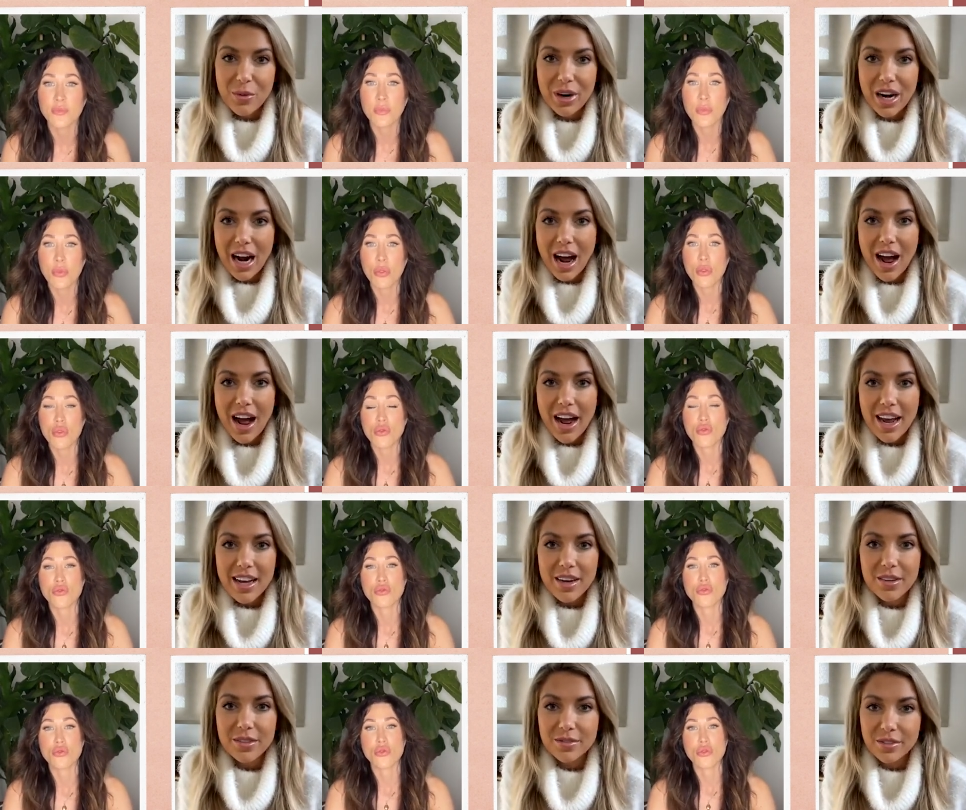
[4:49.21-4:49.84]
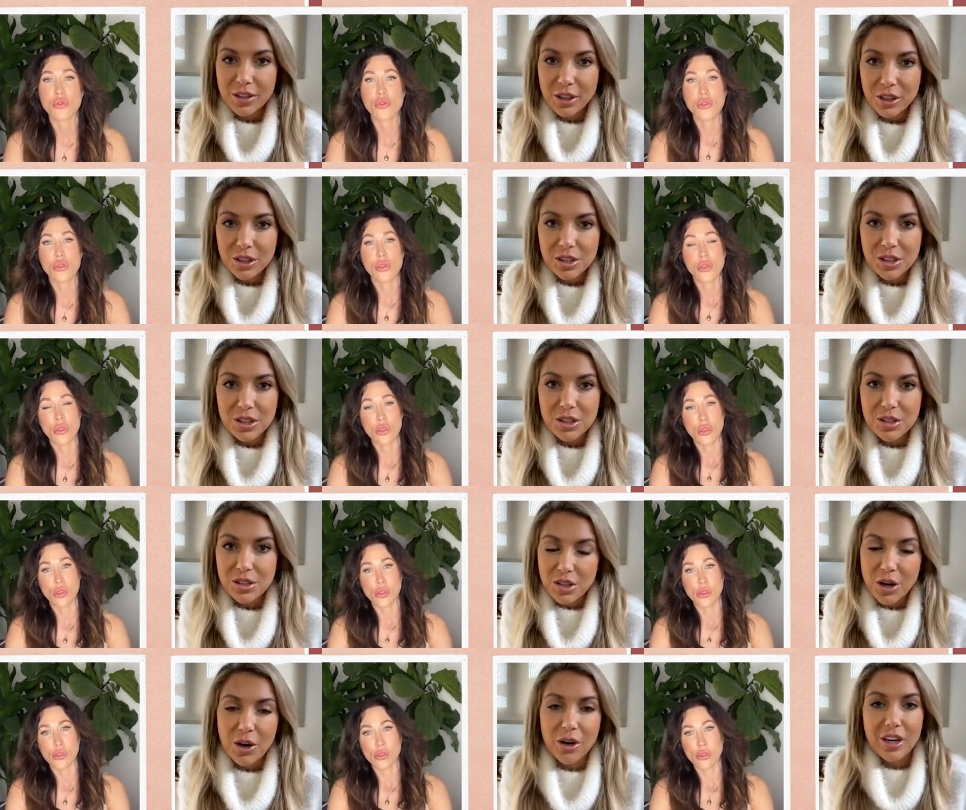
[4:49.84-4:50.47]
Speaker 1: When I
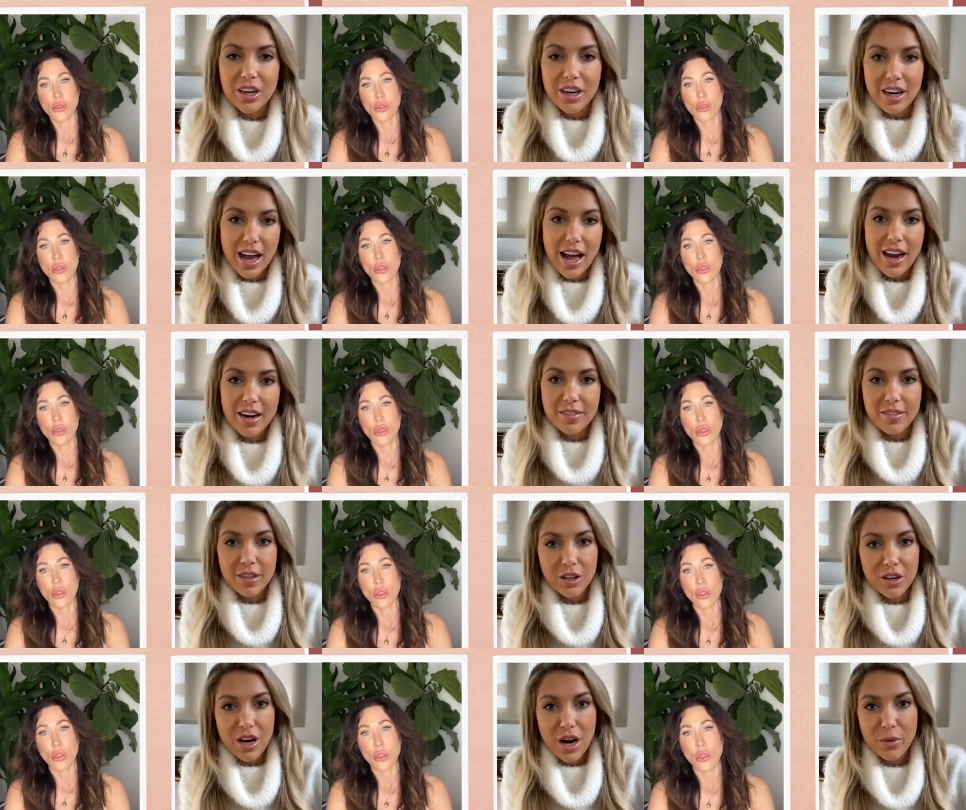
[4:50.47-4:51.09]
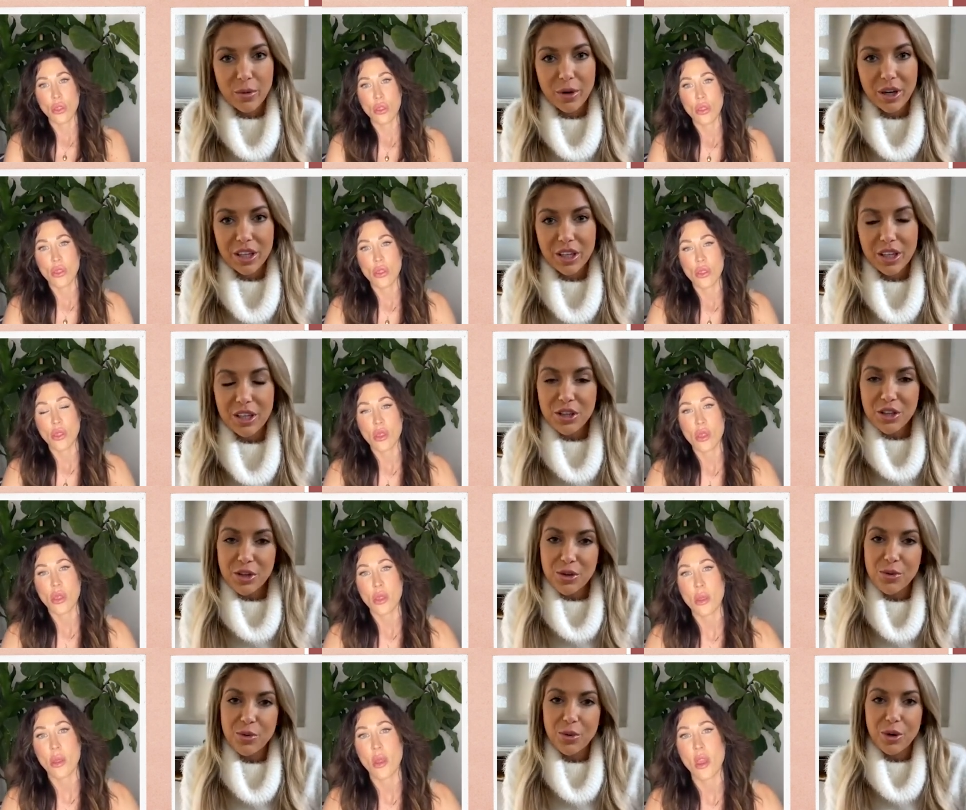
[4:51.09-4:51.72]
first started at NFL Network,
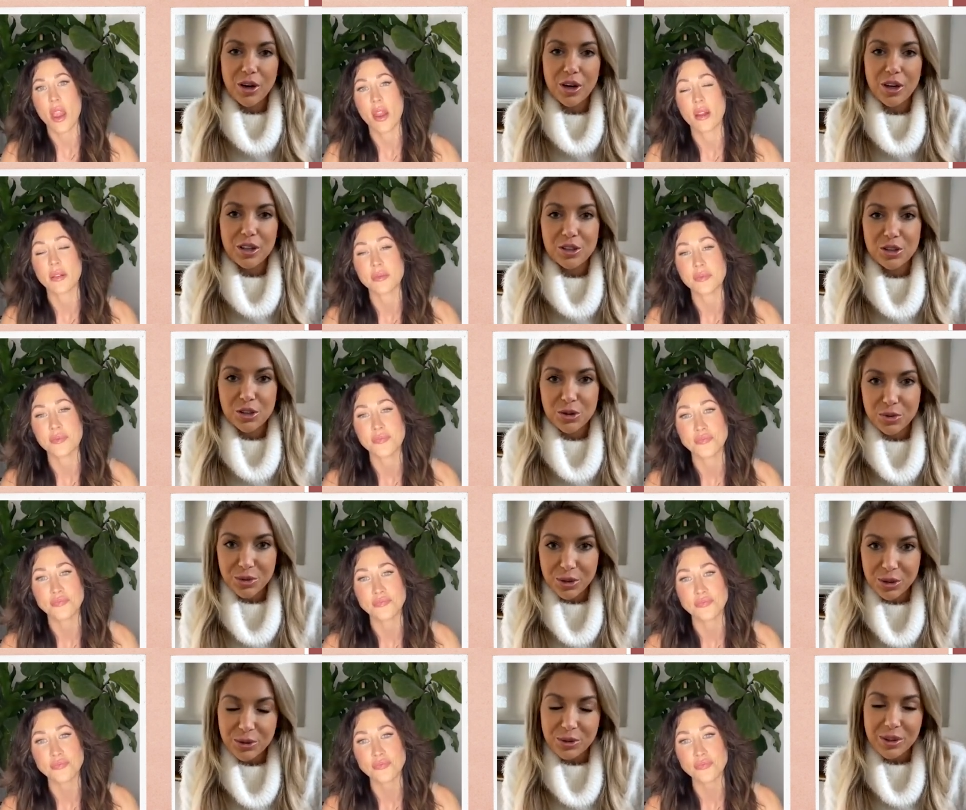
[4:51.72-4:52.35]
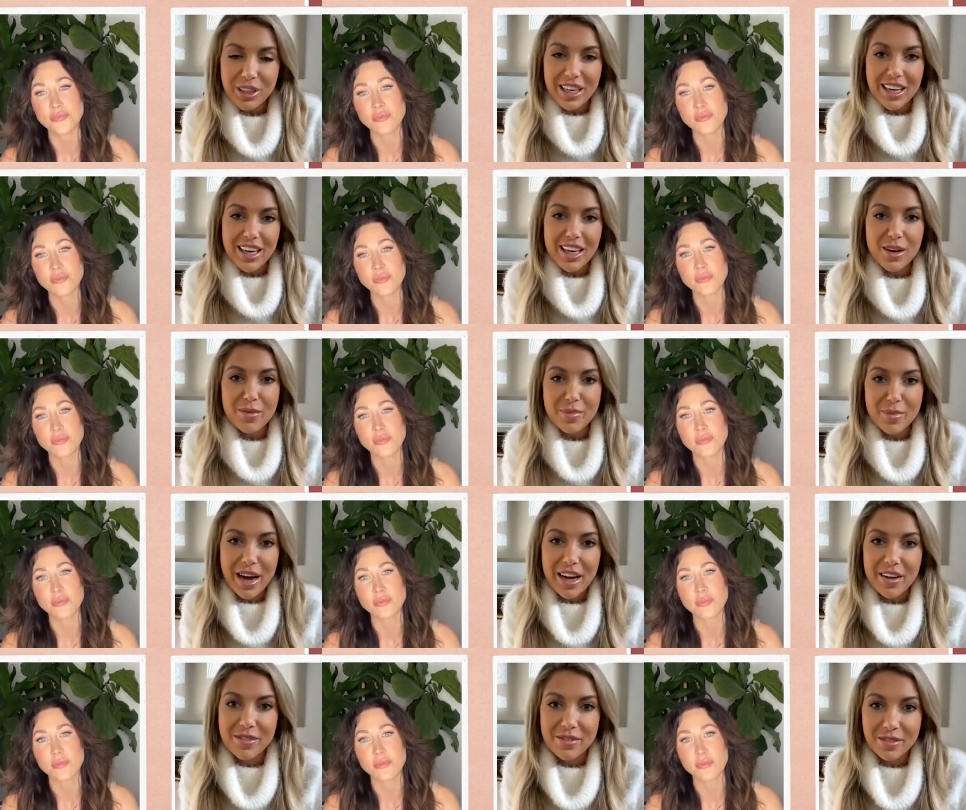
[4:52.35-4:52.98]
you were truly
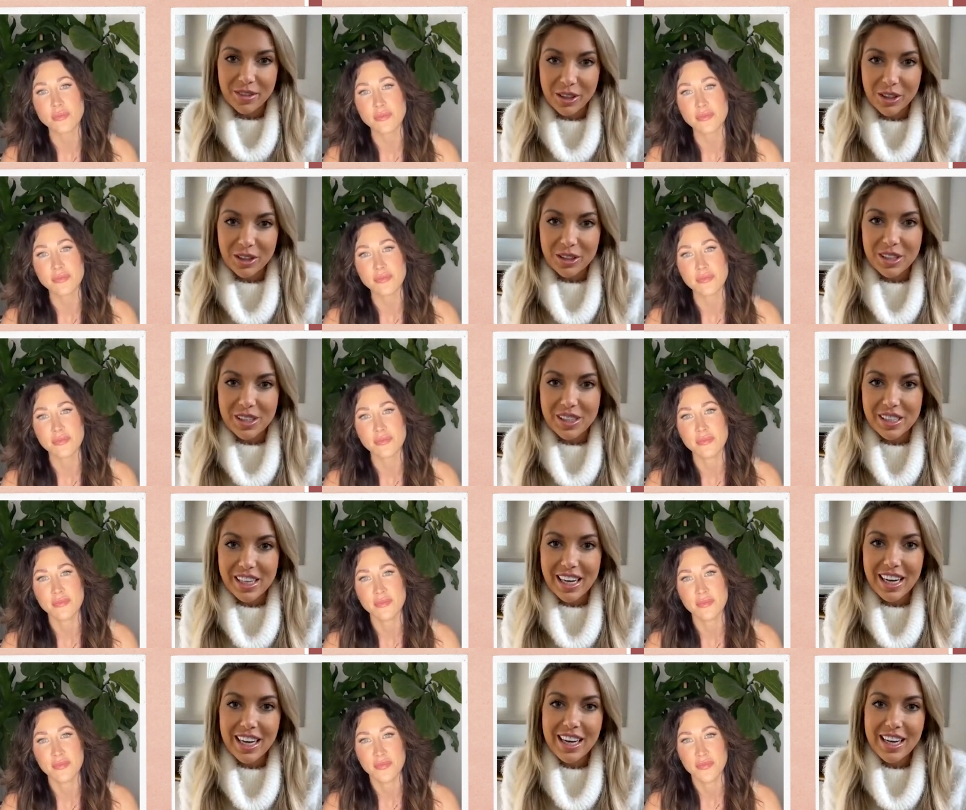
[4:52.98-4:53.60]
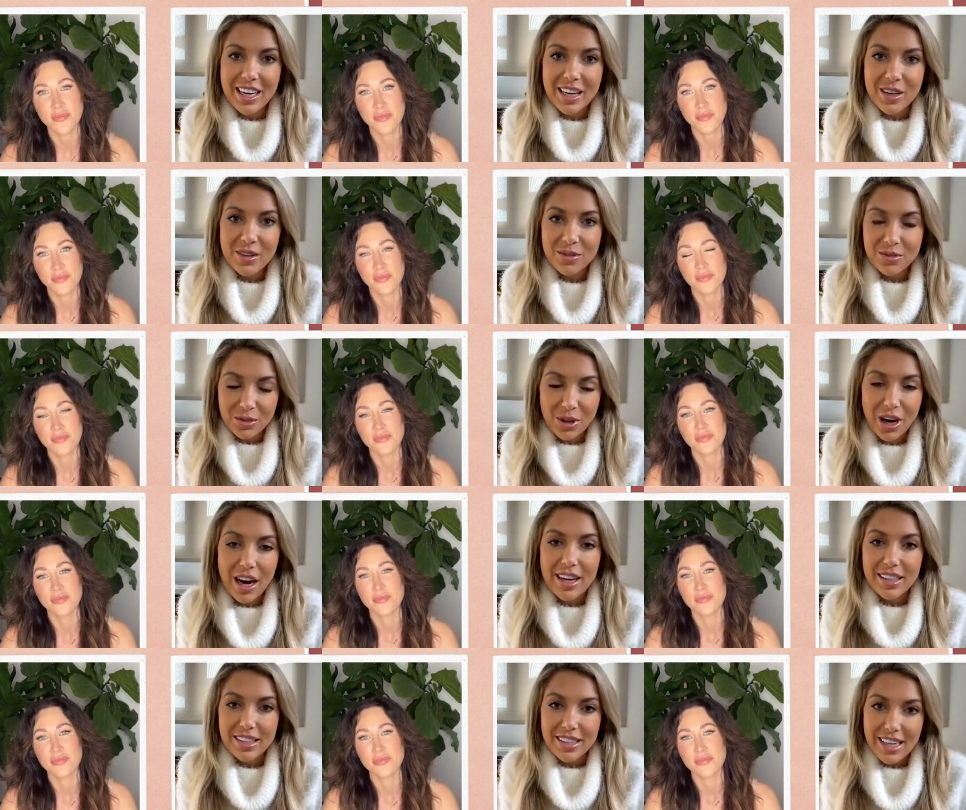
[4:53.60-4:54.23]
my first
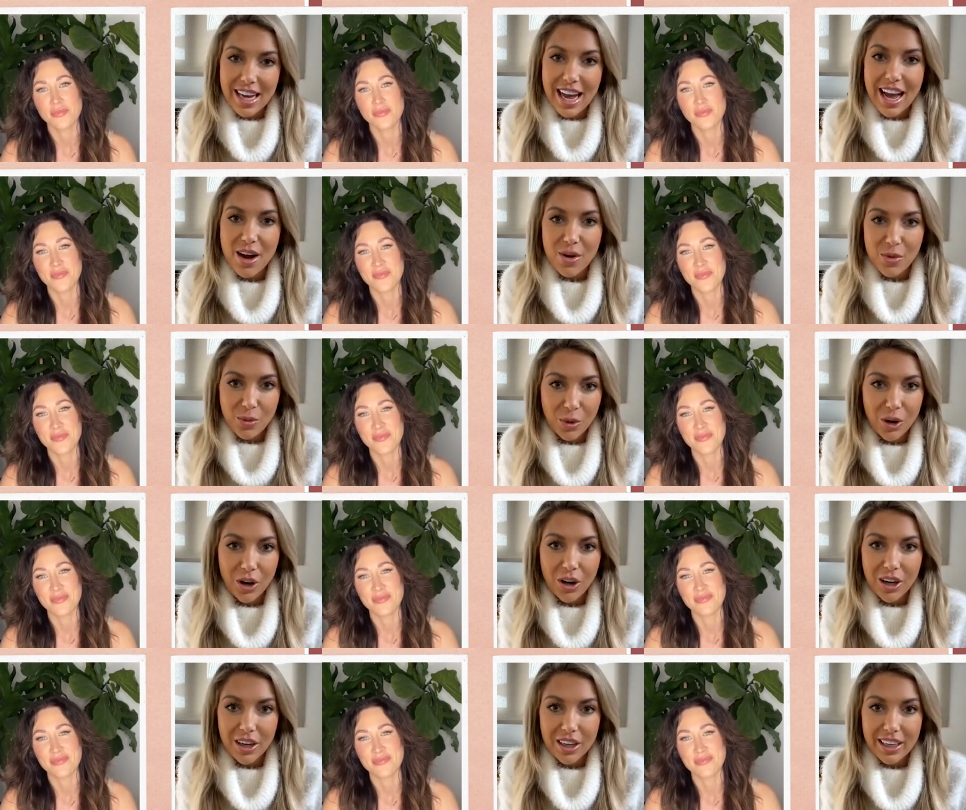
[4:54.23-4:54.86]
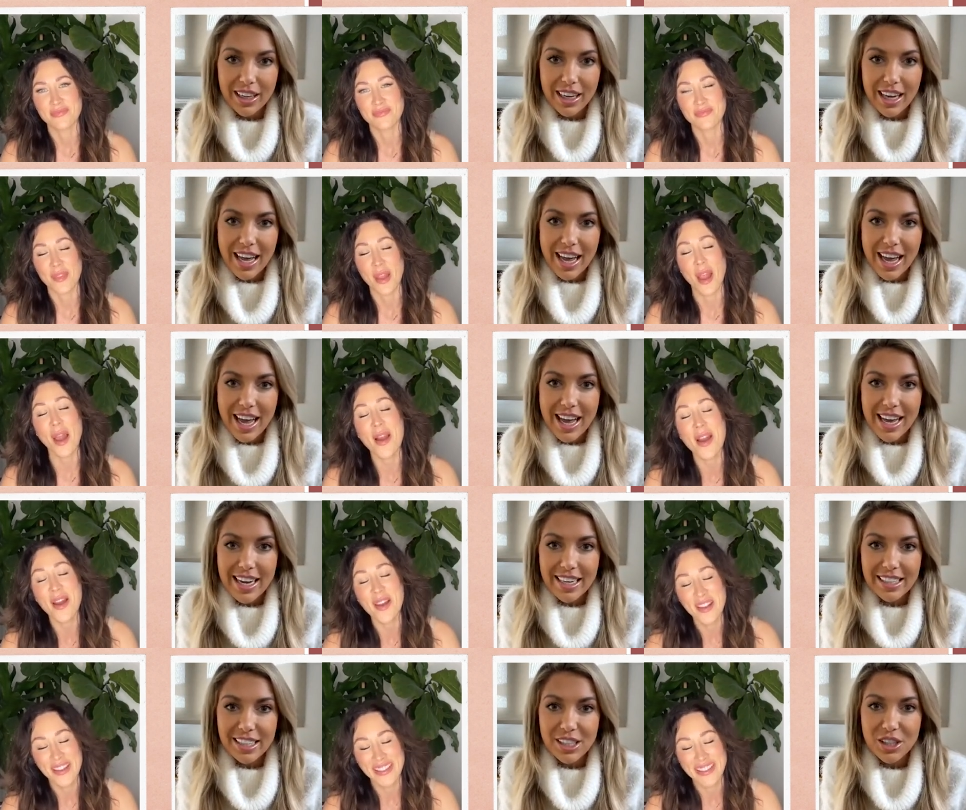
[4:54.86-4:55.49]
friend at work,
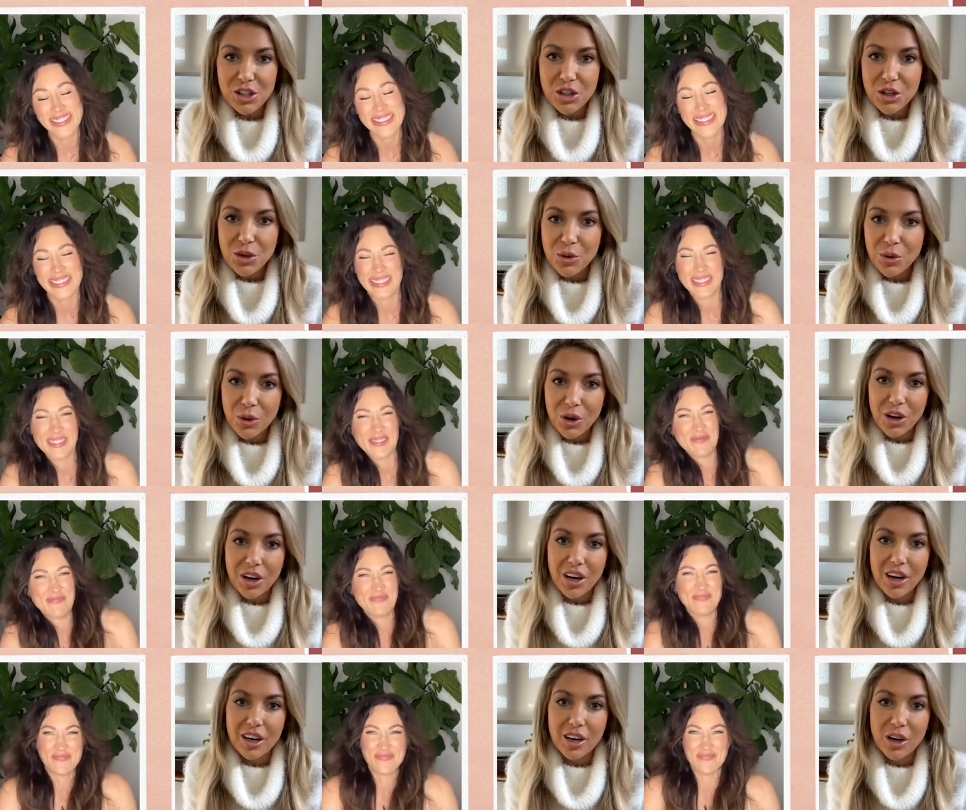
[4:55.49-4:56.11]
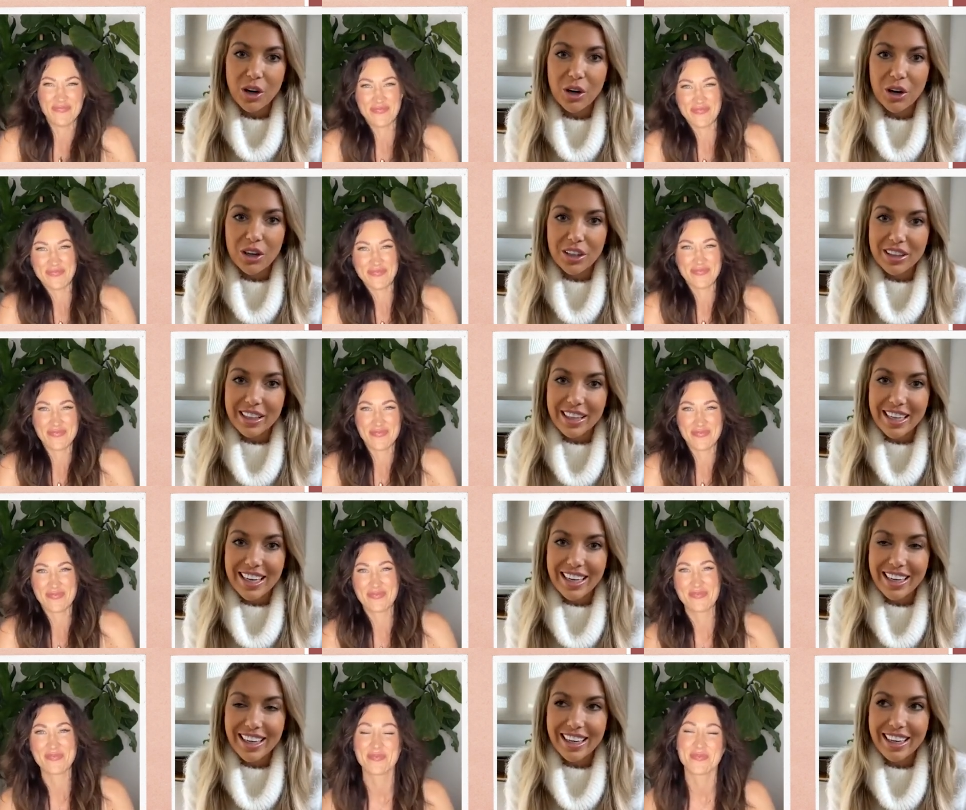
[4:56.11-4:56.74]
and you were
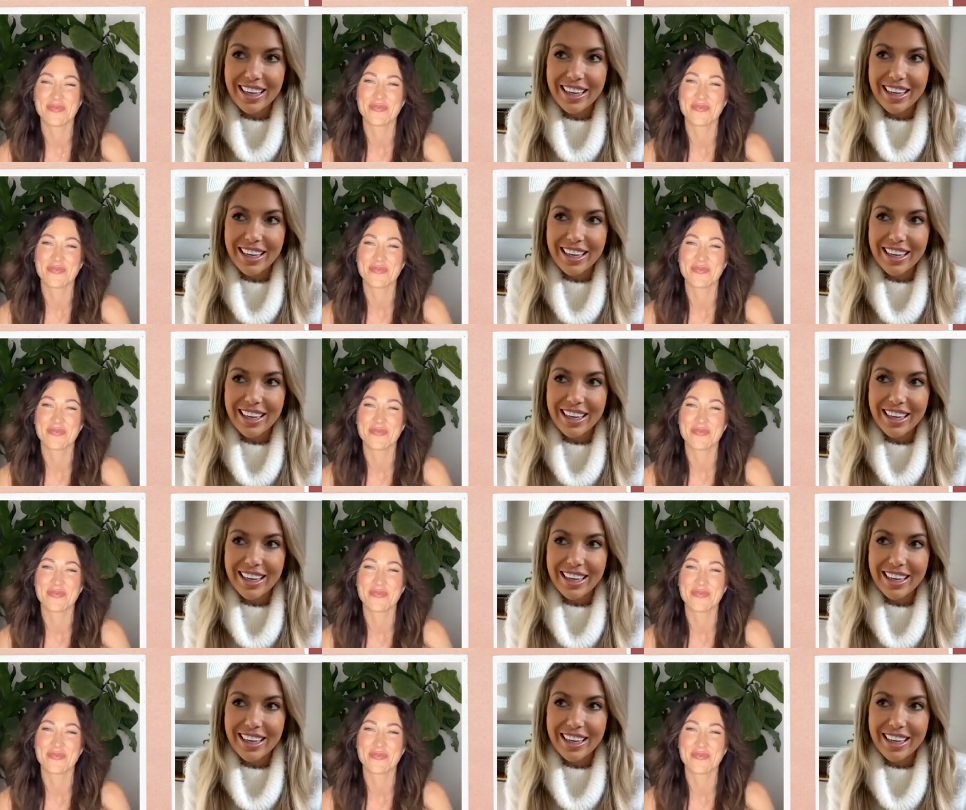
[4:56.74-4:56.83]
currently